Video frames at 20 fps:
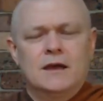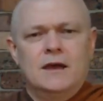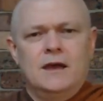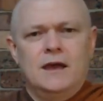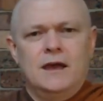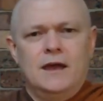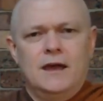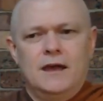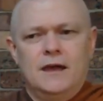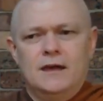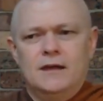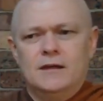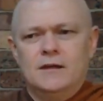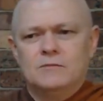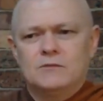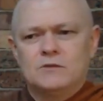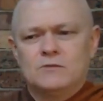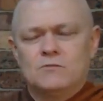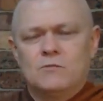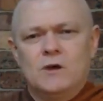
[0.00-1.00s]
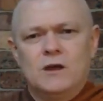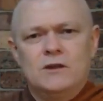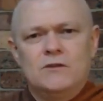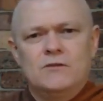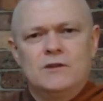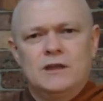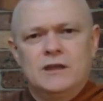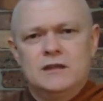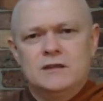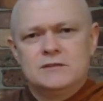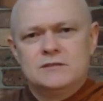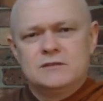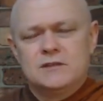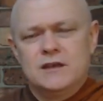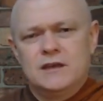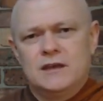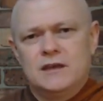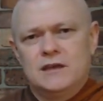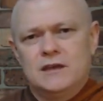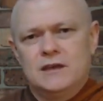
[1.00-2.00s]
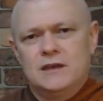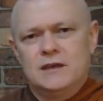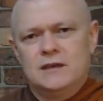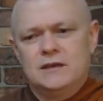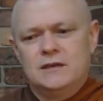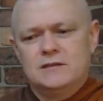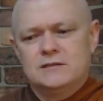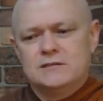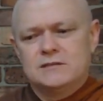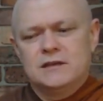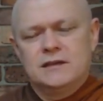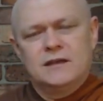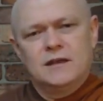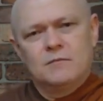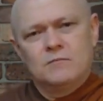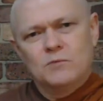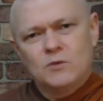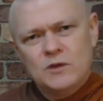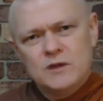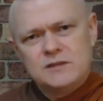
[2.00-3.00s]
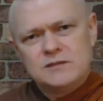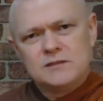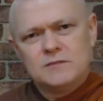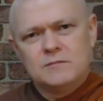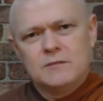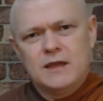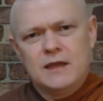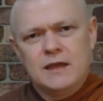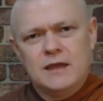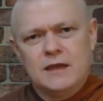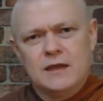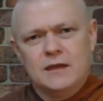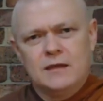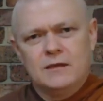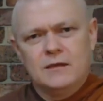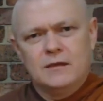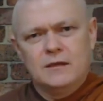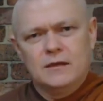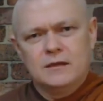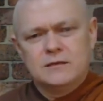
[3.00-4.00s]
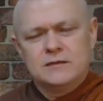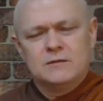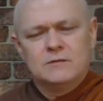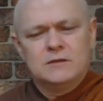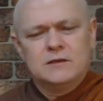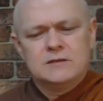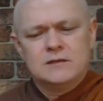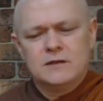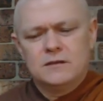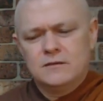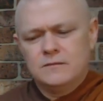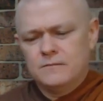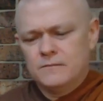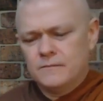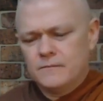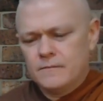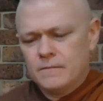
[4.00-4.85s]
and I'm just wondering, is there like Buddhism here? And so he said,